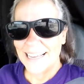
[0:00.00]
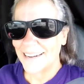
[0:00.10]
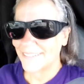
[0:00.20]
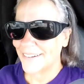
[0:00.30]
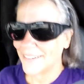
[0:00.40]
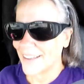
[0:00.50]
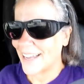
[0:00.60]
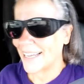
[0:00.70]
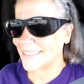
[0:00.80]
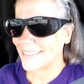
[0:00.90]
I don't know,
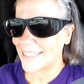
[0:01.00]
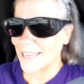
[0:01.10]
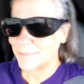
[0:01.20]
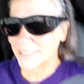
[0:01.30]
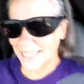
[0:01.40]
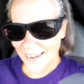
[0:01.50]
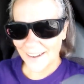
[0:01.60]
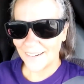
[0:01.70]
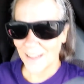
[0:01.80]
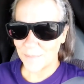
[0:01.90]
guys. I'm
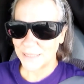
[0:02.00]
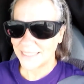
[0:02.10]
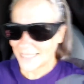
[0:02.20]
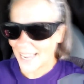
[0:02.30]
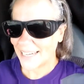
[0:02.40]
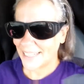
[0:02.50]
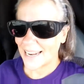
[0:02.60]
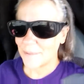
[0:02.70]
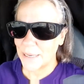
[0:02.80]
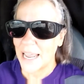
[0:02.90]
scared. I'm excited.
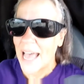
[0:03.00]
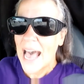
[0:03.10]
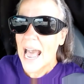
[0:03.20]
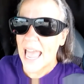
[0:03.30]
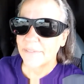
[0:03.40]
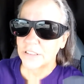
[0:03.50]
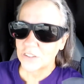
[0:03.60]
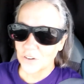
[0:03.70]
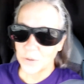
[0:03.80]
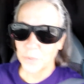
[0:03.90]
I mean, I haven't
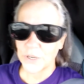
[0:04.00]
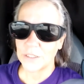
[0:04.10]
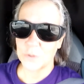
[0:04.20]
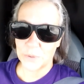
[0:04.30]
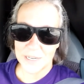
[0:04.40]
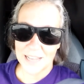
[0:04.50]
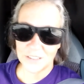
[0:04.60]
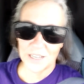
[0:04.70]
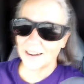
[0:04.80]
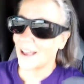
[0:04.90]
started working
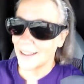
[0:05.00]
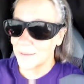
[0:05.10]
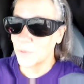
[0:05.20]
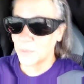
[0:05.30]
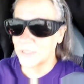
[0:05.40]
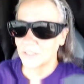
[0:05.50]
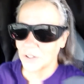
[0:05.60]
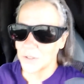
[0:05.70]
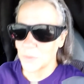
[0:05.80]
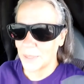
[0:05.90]
DoorDash yet. I am going to
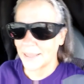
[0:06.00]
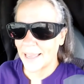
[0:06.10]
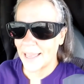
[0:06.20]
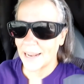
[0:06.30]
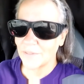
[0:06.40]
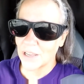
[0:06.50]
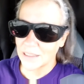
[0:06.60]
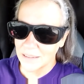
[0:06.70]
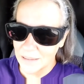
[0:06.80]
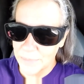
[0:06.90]
start doing that. I've got a
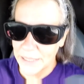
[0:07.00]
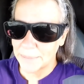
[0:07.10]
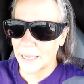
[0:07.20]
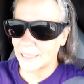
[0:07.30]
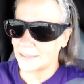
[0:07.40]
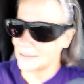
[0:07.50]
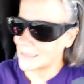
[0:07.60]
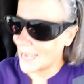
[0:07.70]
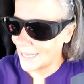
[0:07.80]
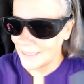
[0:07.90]
little bit of money,
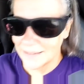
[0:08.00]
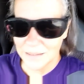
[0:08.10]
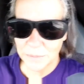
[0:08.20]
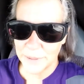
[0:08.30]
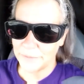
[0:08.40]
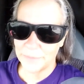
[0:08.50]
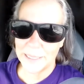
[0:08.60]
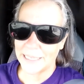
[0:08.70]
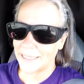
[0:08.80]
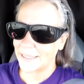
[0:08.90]
tiny little bit of
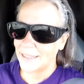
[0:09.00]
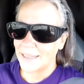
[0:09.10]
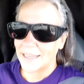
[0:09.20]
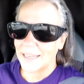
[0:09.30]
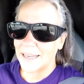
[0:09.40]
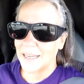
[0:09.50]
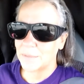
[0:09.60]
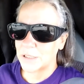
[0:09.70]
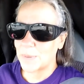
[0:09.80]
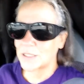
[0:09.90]
money,
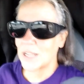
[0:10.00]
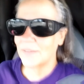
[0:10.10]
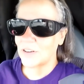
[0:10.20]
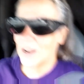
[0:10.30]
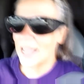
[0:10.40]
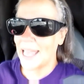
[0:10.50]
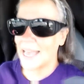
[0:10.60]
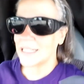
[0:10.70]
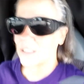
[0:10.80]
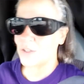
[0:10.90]
especially after I
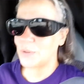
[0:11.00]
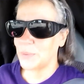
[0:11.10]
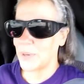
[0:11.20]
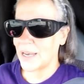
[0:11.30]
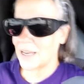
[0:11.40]
had to,